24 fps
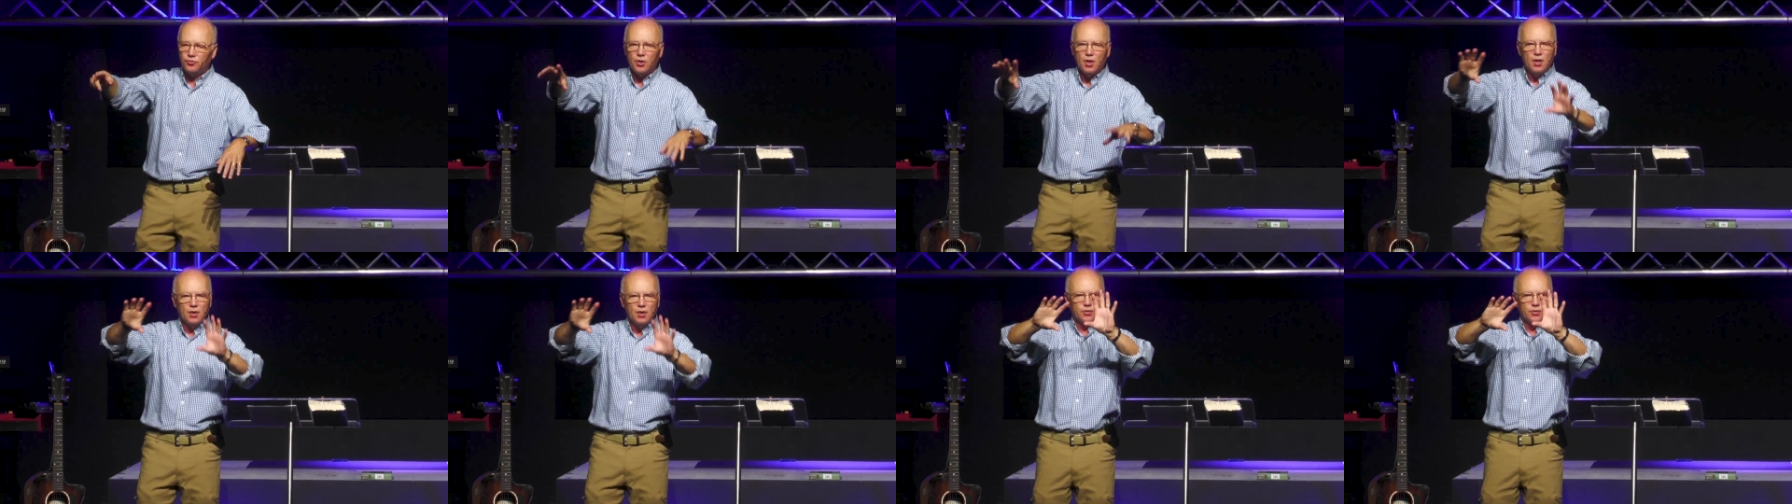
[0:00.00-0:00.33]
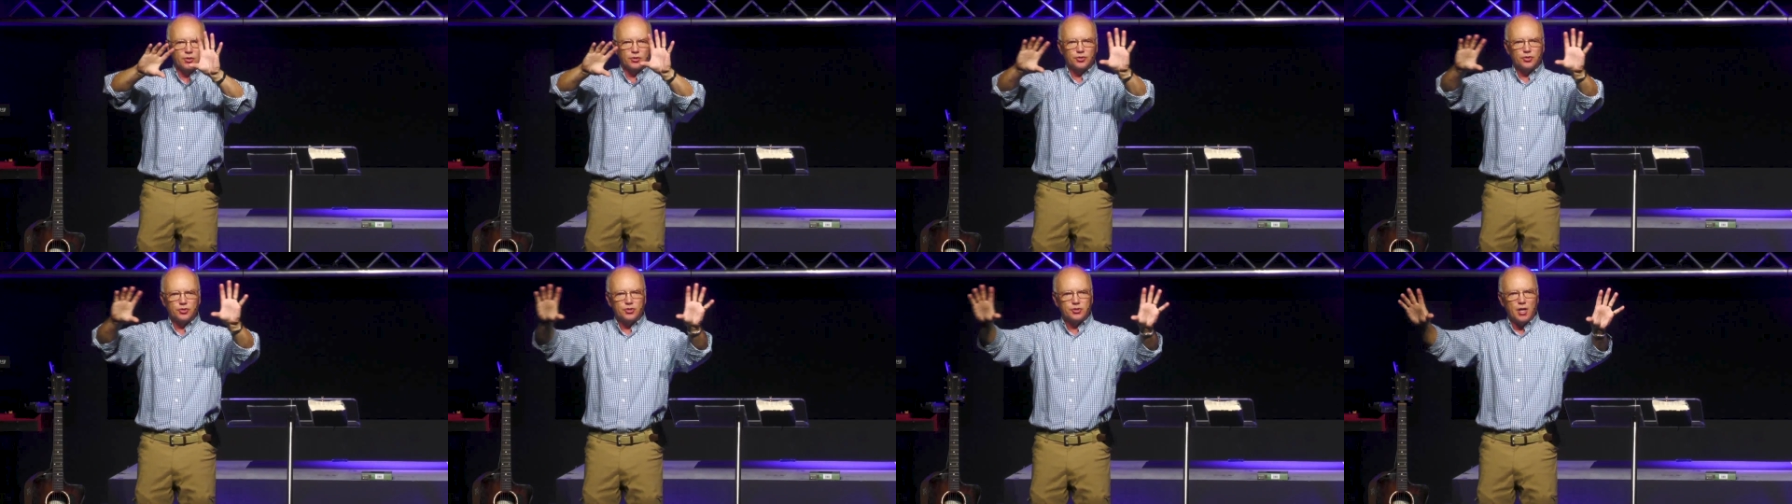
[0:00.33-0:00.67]
there's
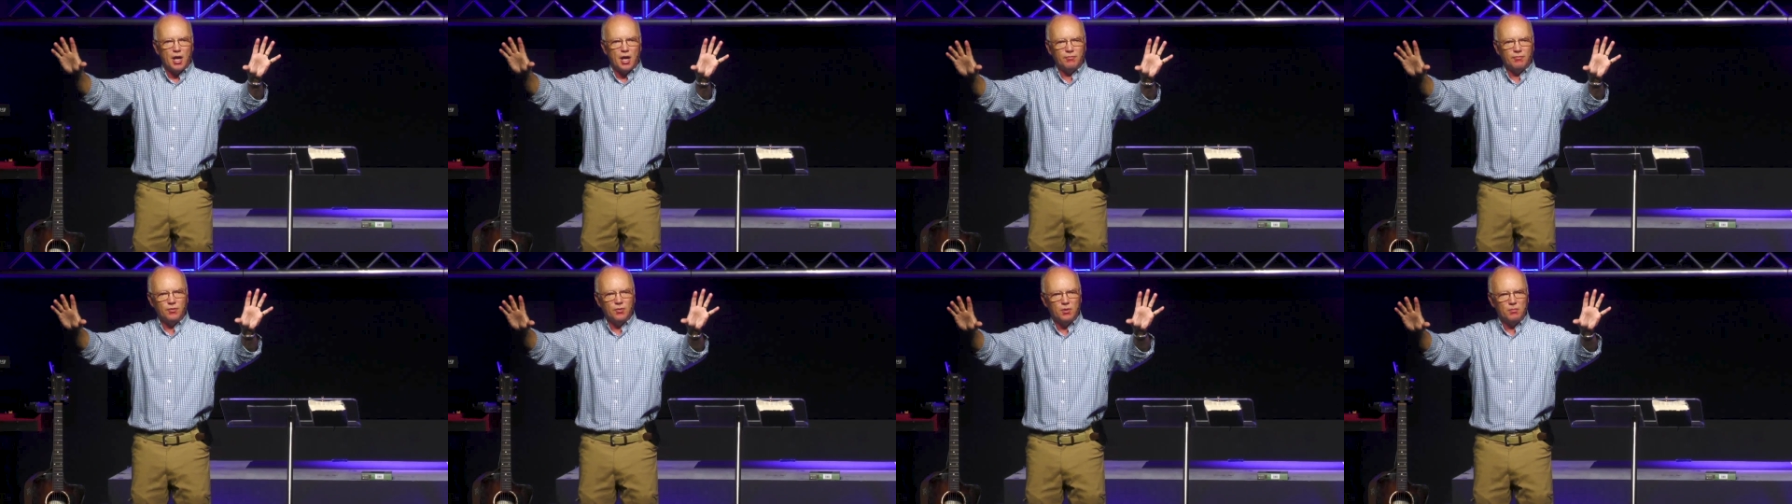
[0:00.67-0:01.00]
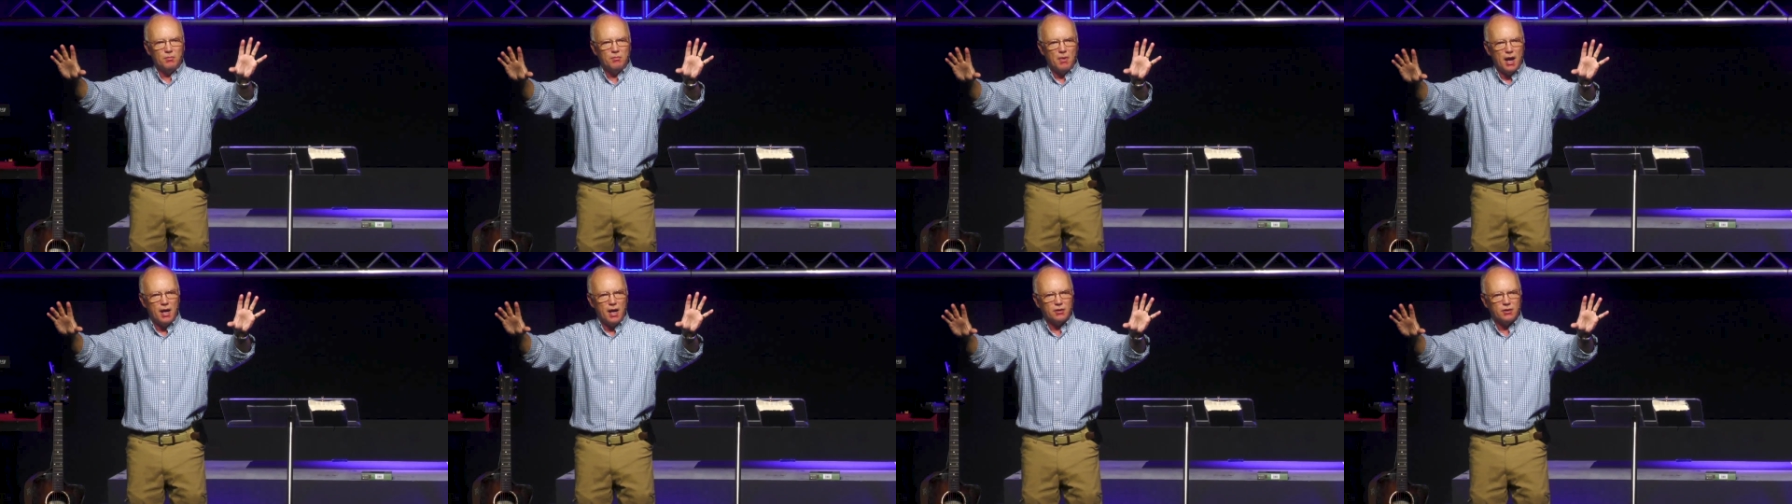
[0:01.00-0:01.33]
several
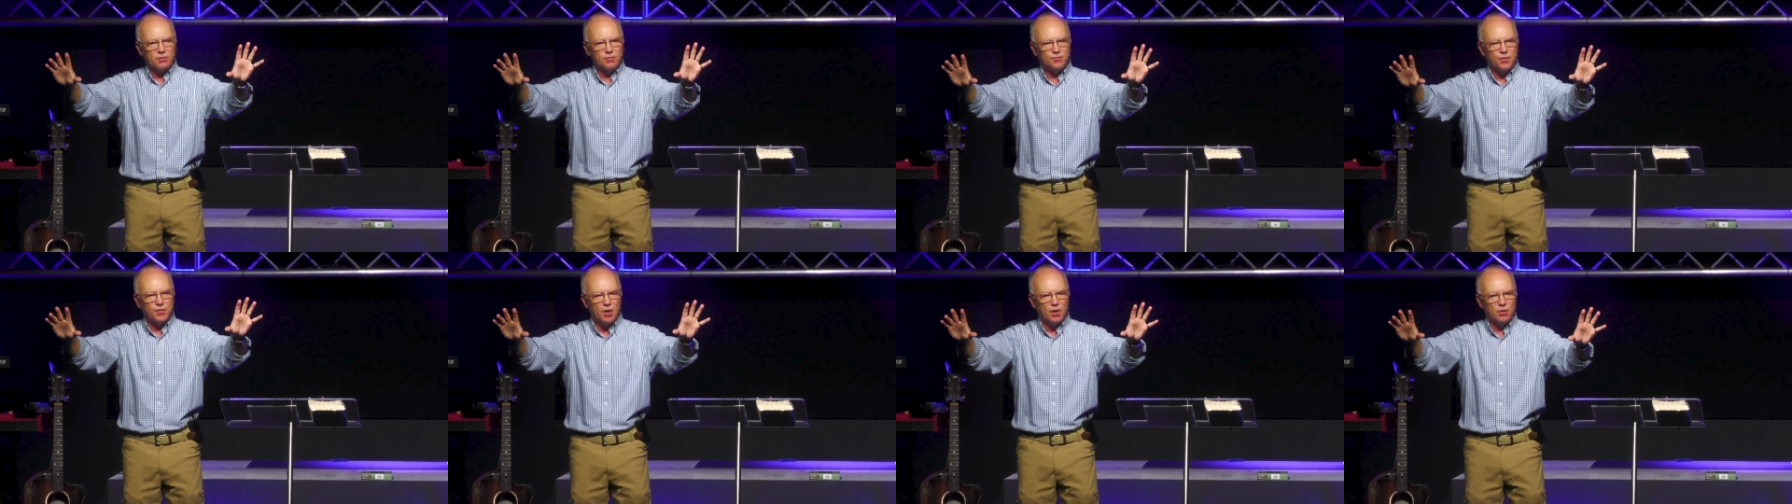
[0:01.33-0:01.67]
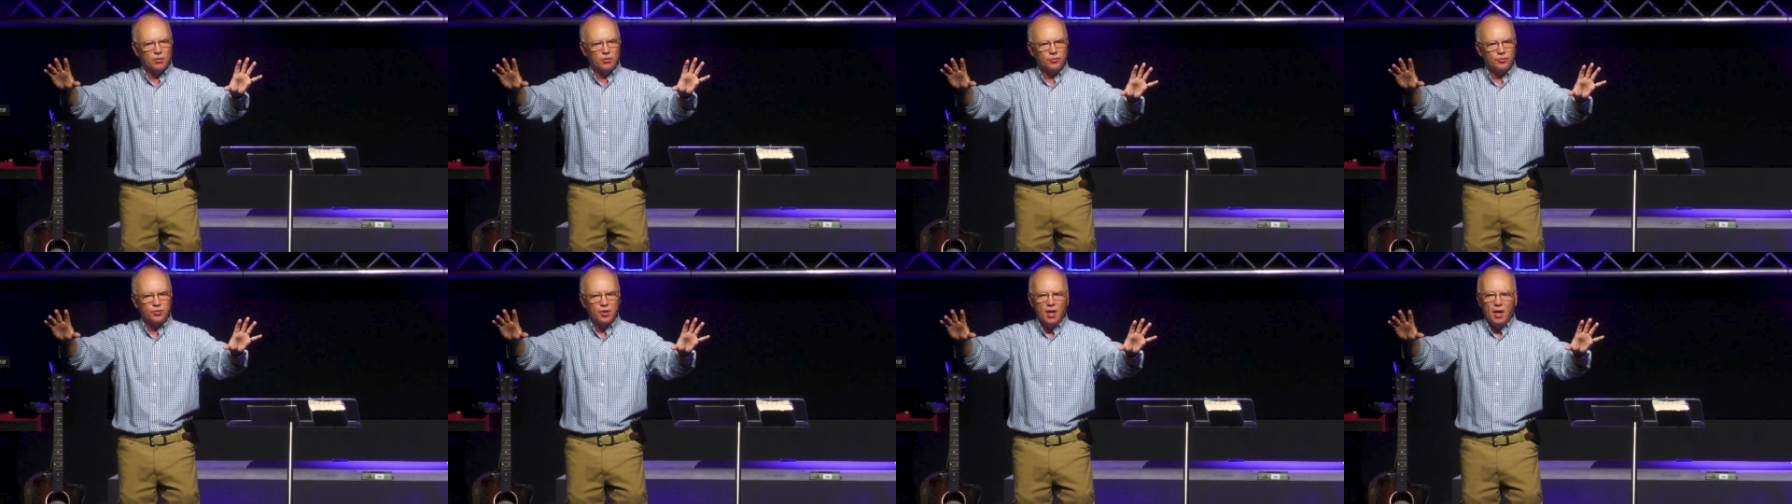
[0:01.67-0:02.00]
microphones,